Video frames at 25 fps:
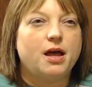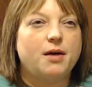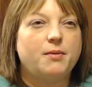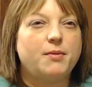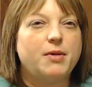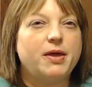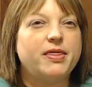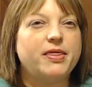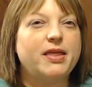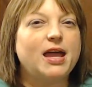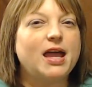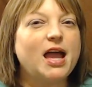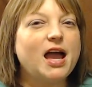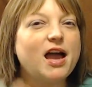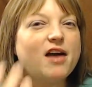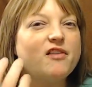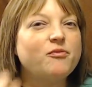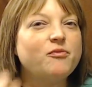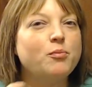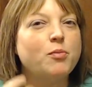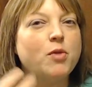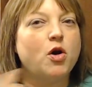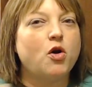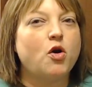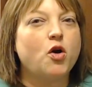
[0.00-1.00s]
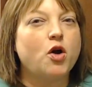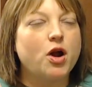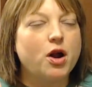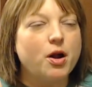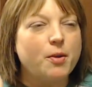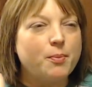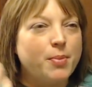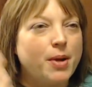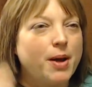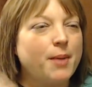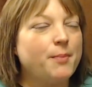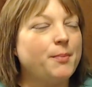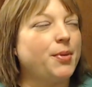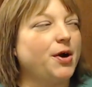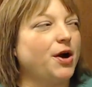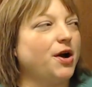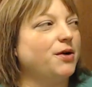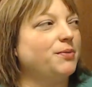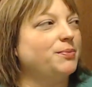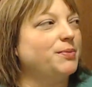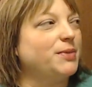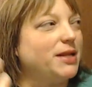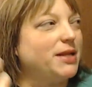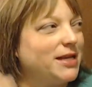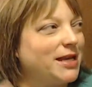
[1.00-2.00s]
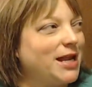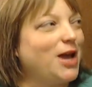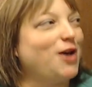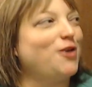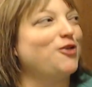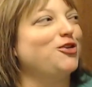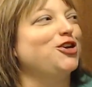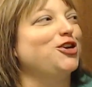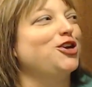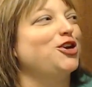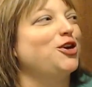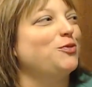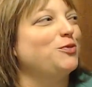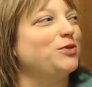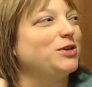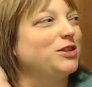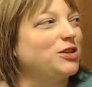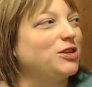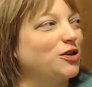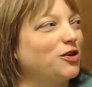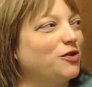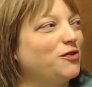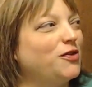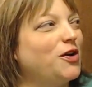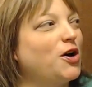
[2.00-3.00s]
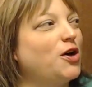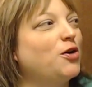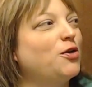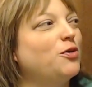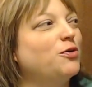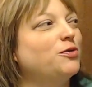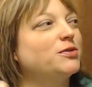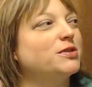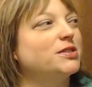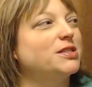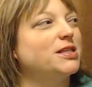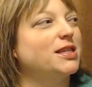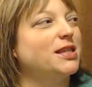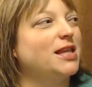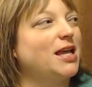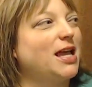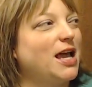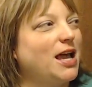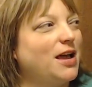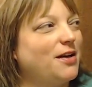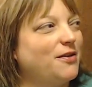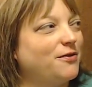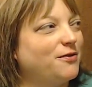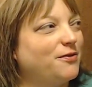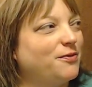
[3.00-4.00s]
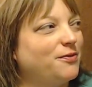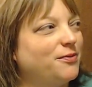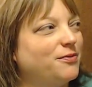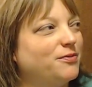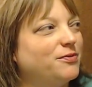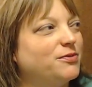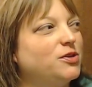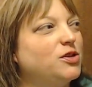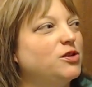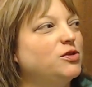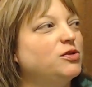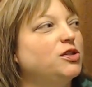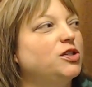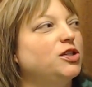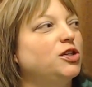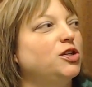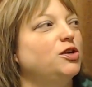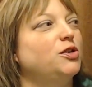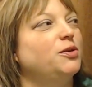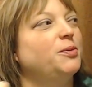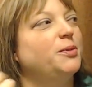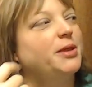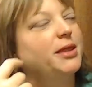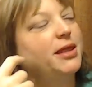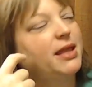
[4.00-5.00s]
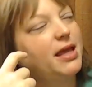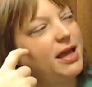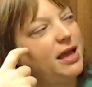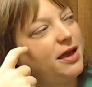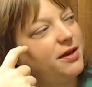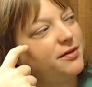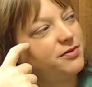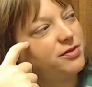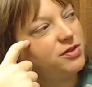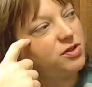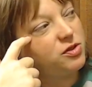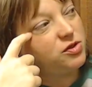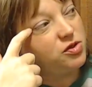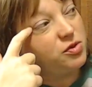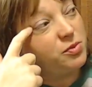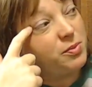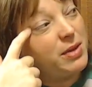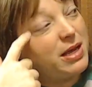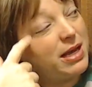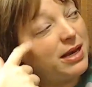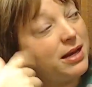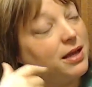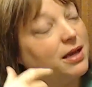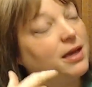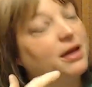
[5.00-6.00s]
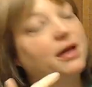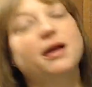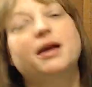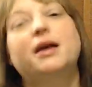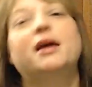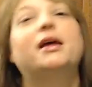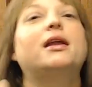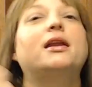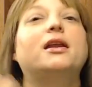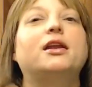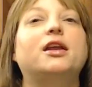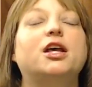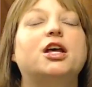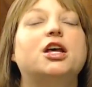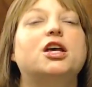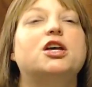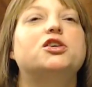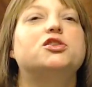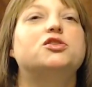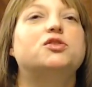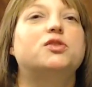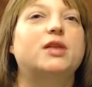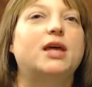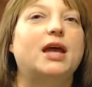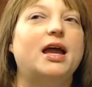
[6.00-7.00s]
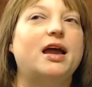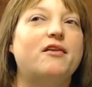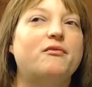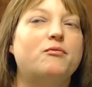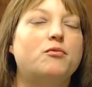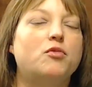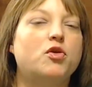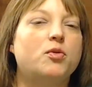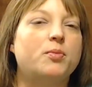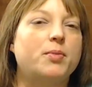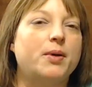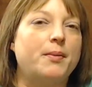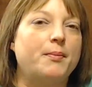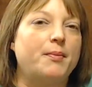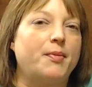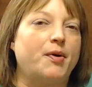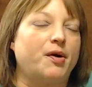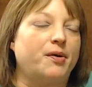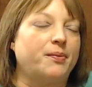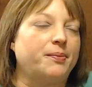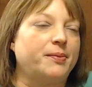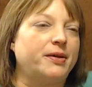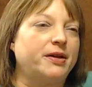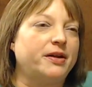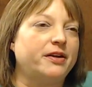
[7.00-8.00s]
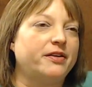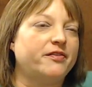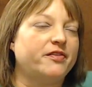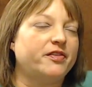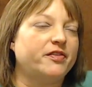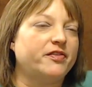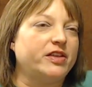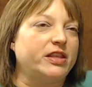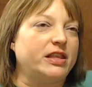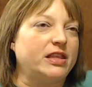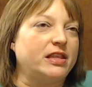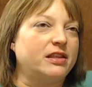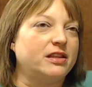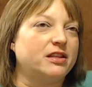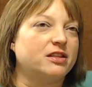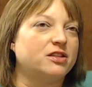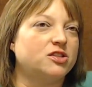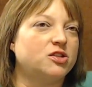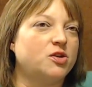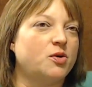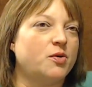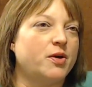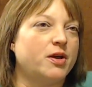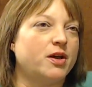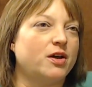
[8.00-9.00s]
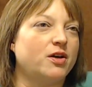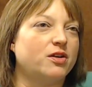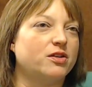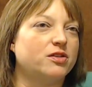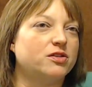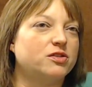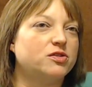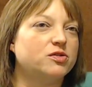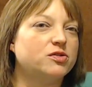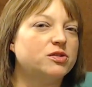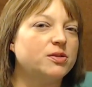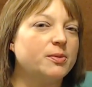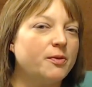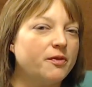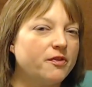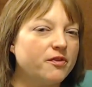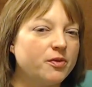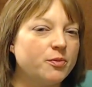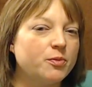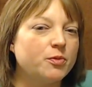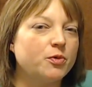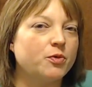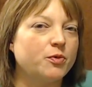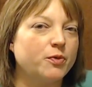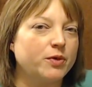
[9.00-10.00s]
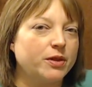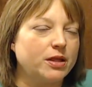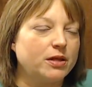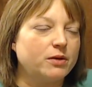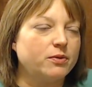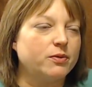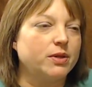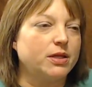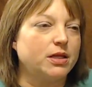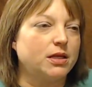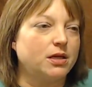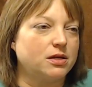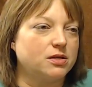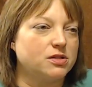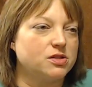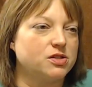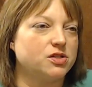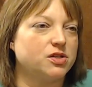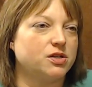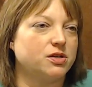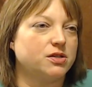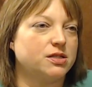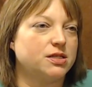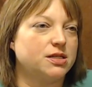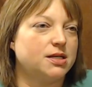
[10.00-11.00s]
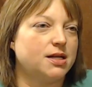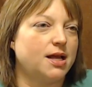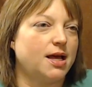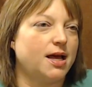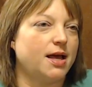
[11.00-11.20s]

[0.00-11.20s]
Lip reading: they have more bombardment now, with their phones, and they have YouTube, and they have social media, and so they have more bombardment of everything that's going on. So some of them were really, really concerned today.